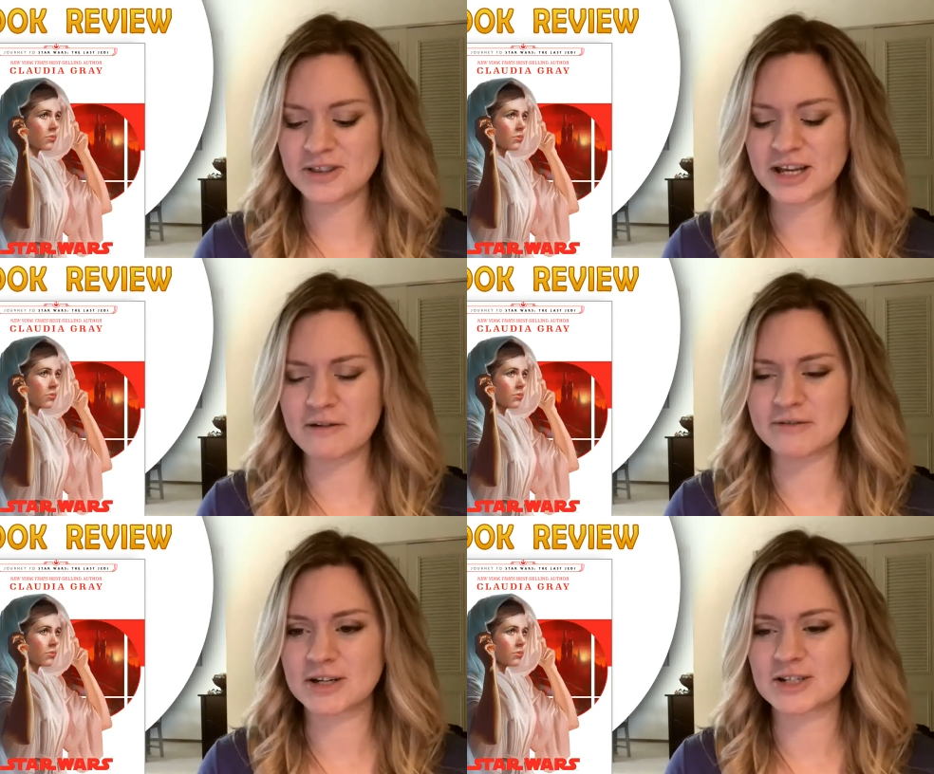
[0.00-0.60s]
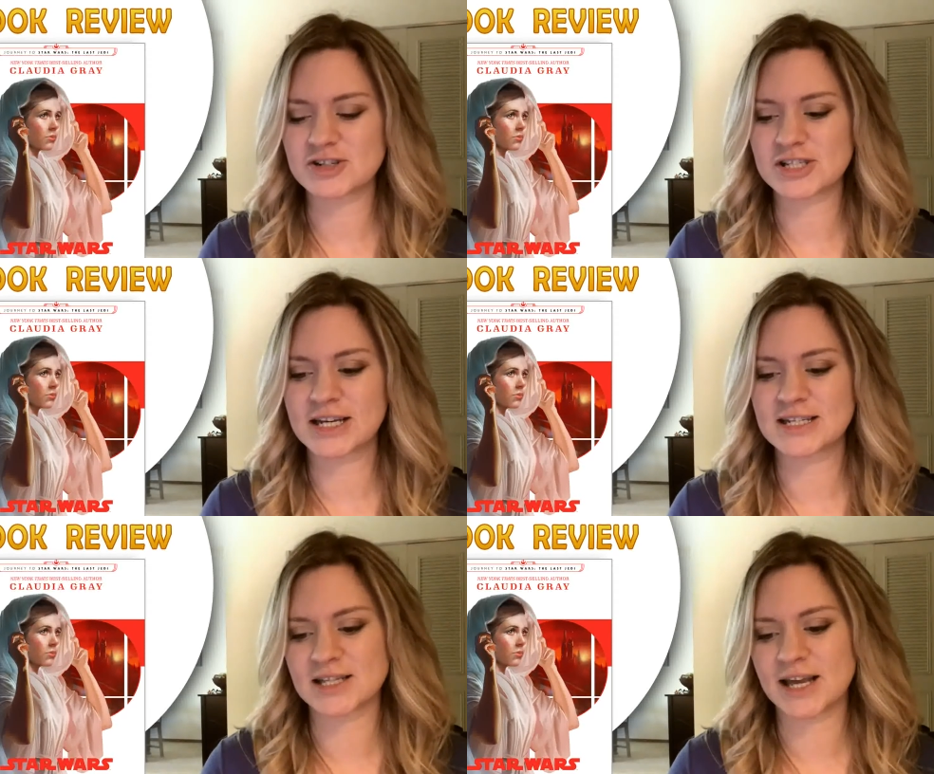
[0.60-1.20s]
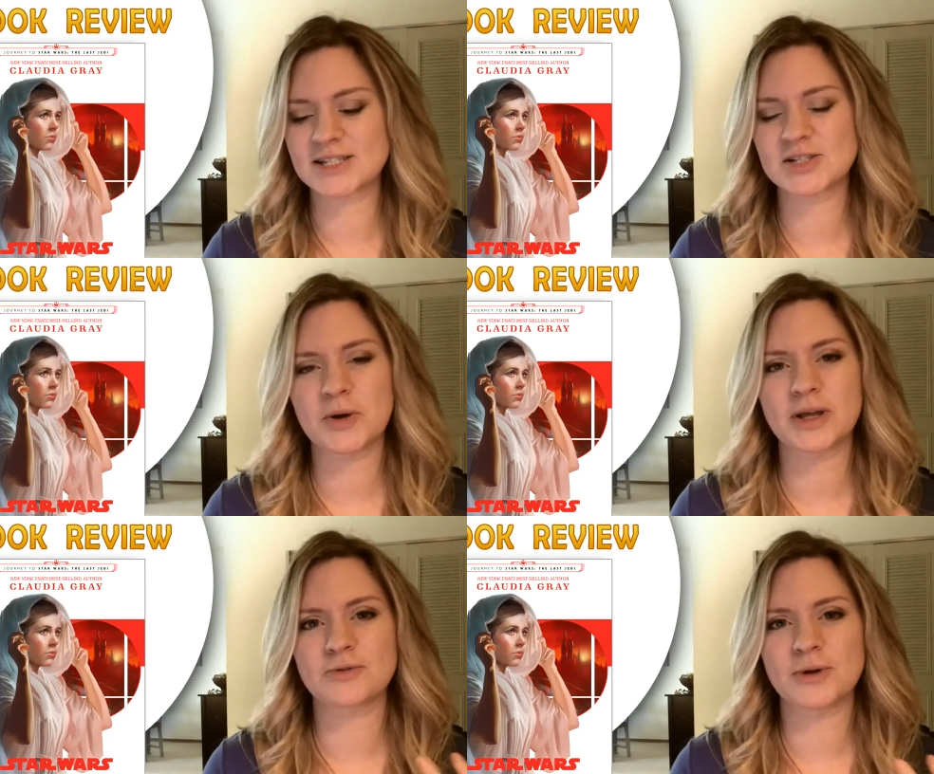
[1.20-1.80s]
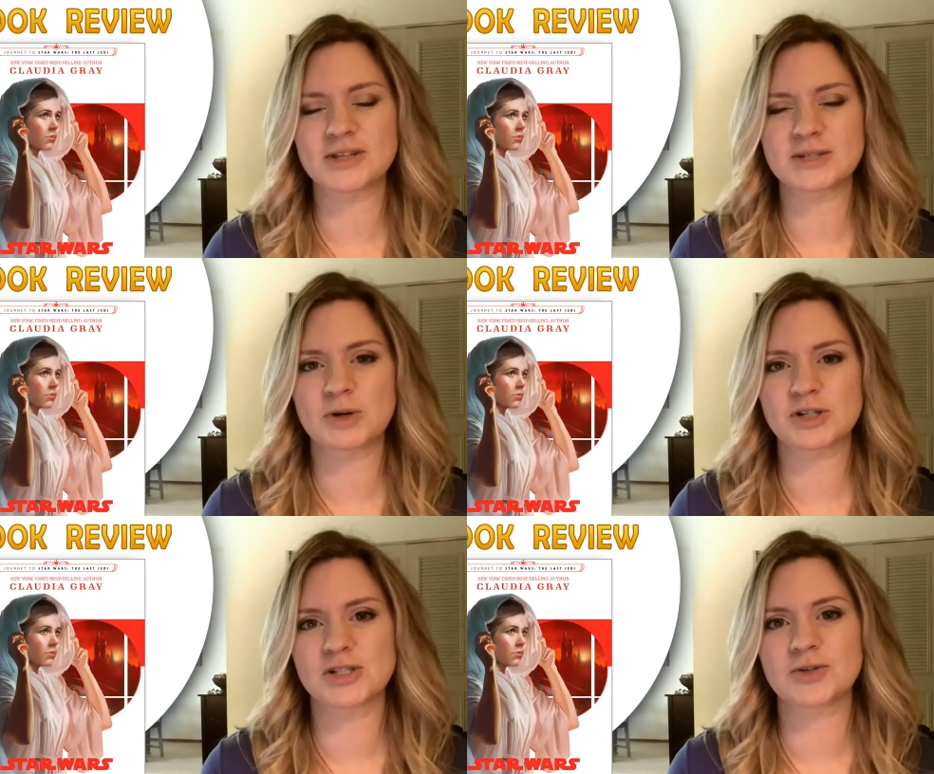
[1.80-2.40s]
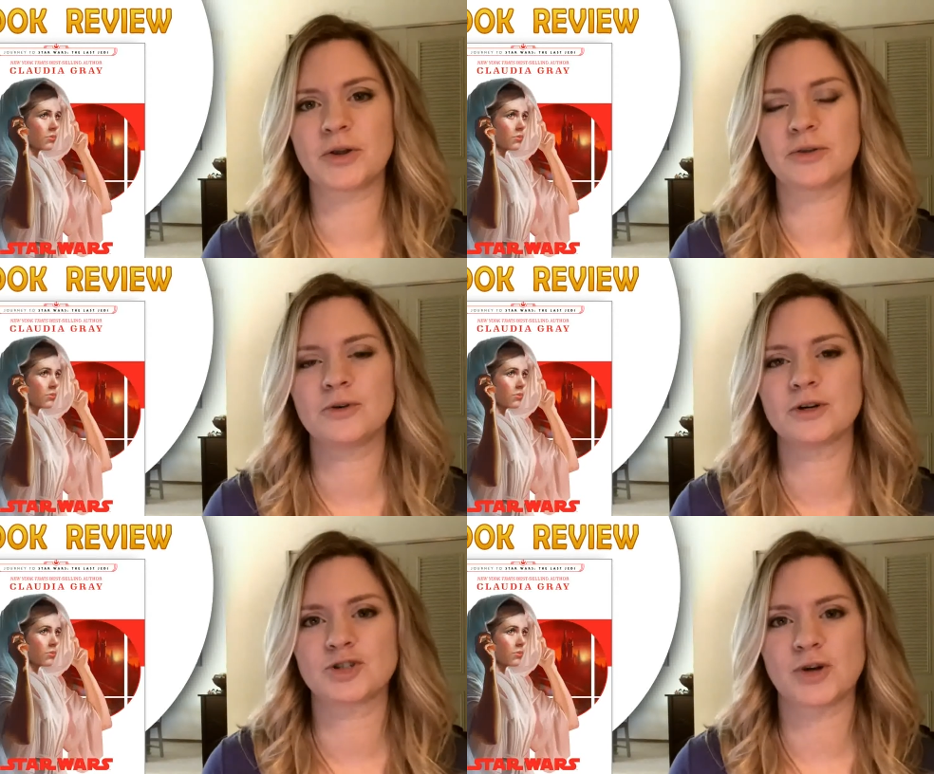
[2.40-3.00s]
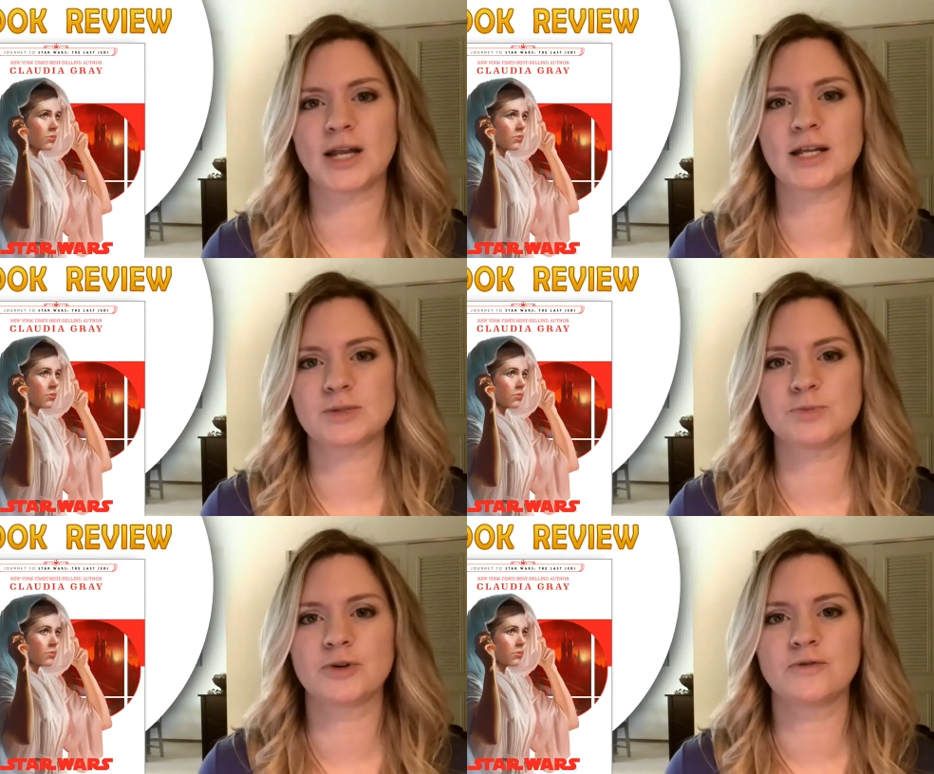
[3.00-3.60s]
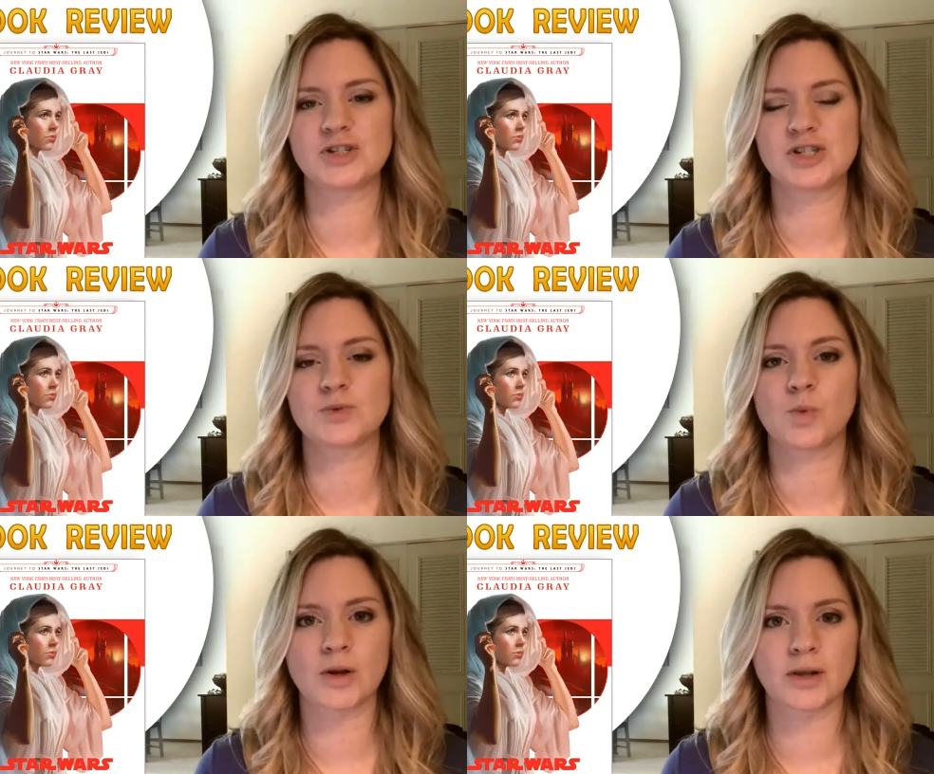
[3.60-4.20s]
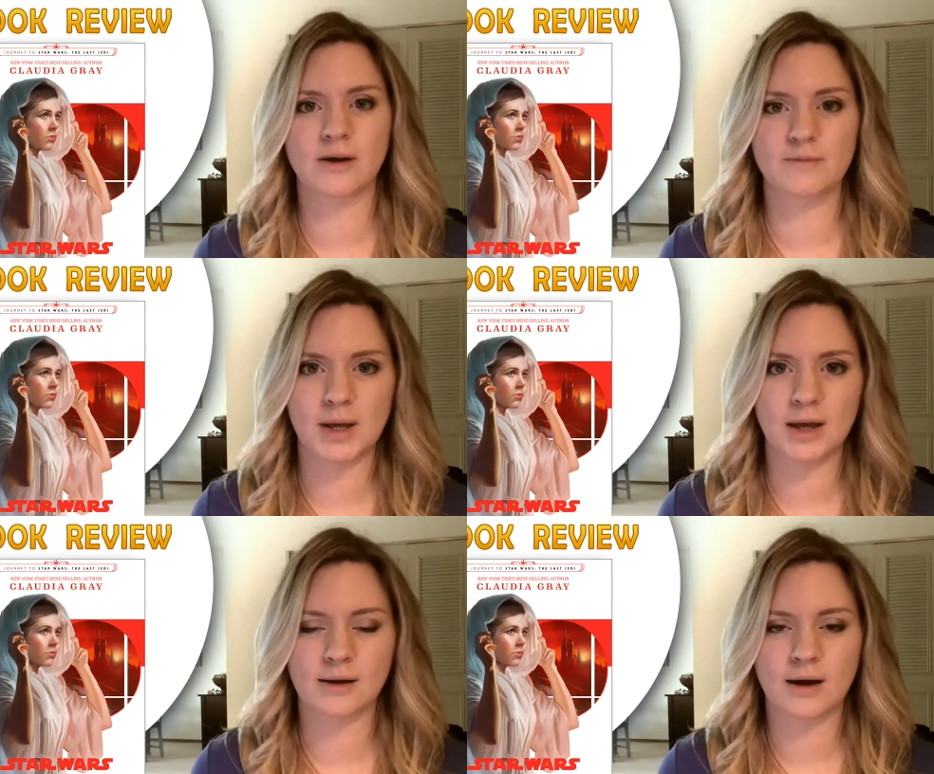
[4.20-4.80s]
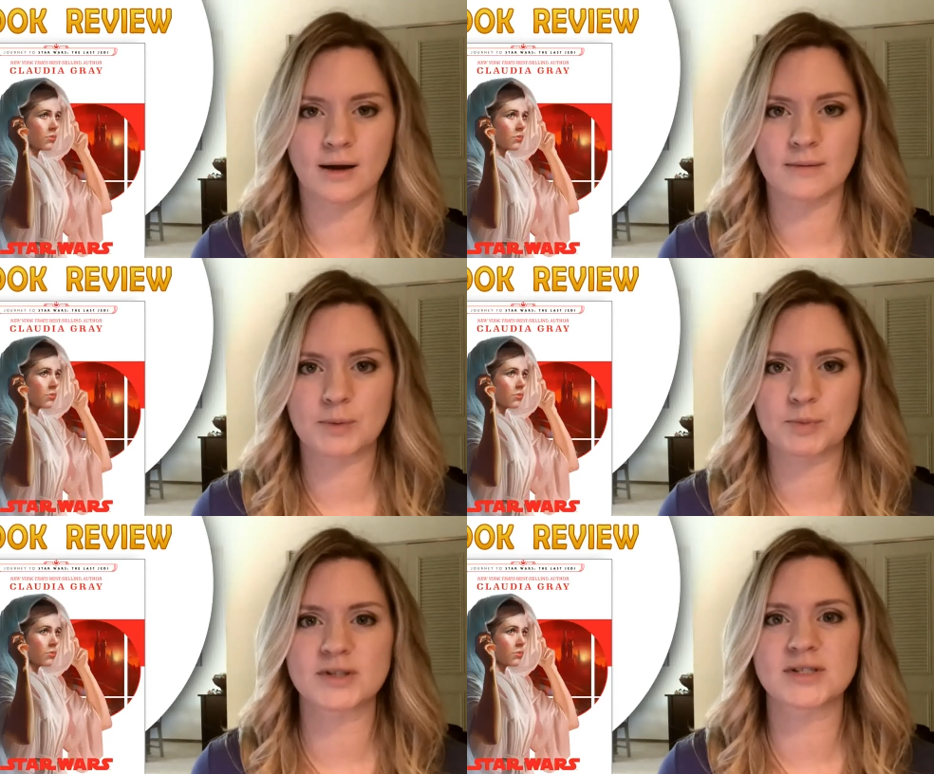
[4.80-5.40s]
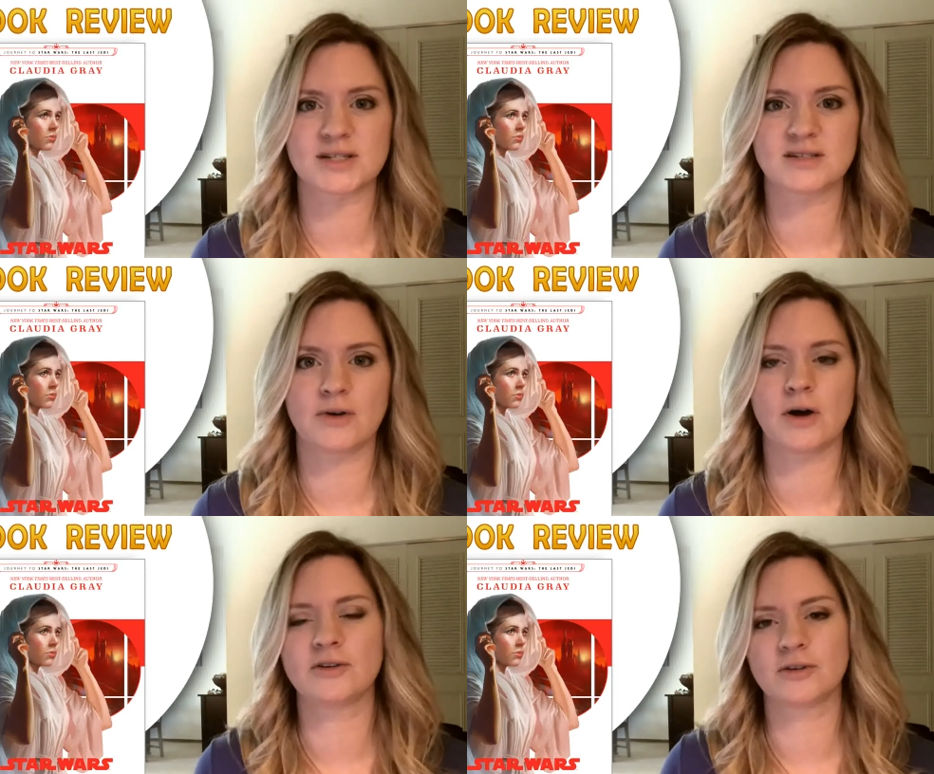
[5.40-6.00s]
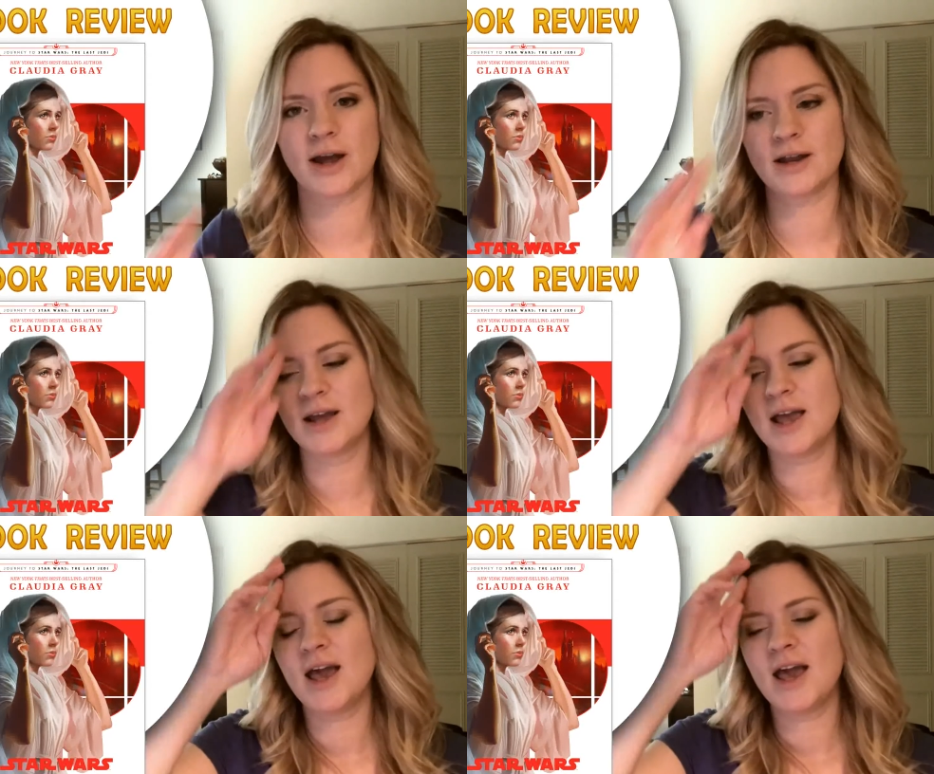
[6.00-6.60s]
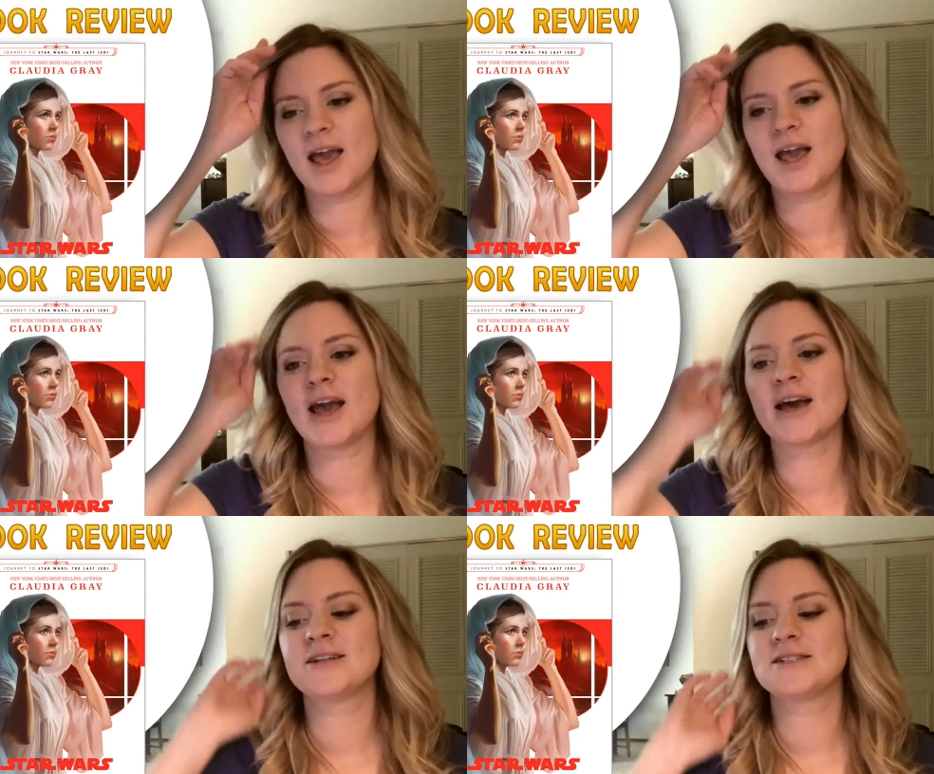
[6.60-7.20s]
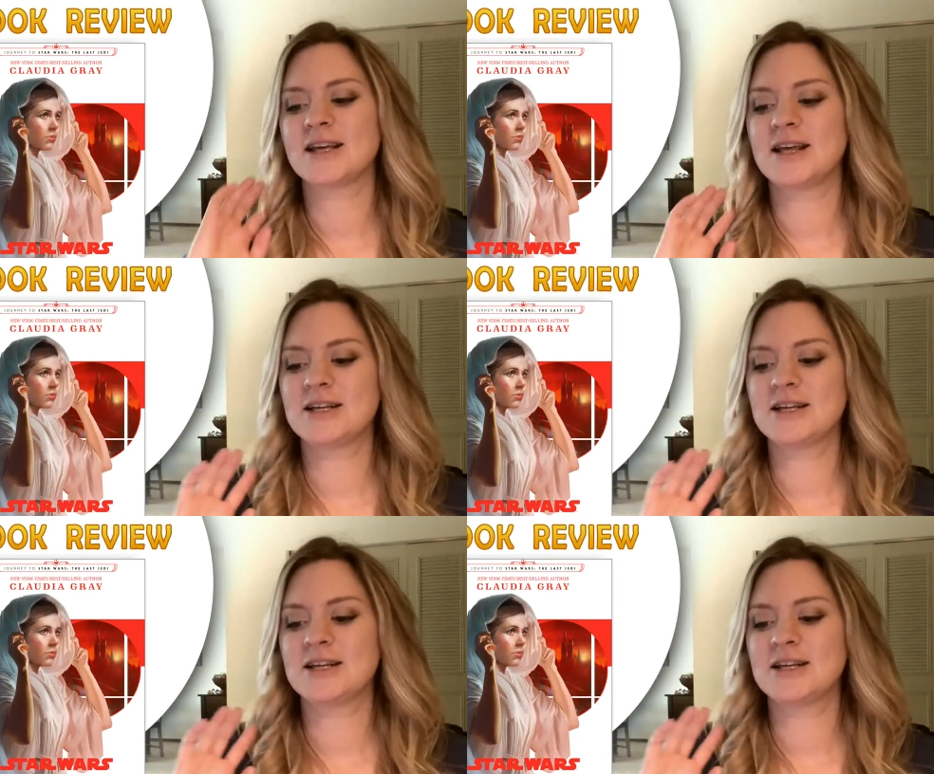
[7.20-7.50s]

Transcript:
Speaker 1: thing I found interesting is Leia's going, throughout this book, she's going through her training to prove that she's worthy of being the Princess of Alderaan. And